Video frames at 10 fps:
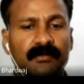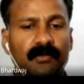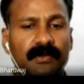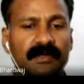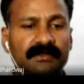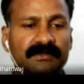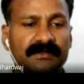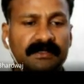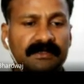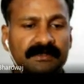more turns
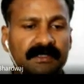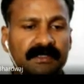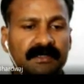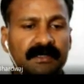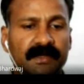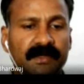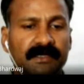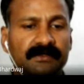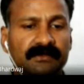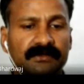than the secondary winding.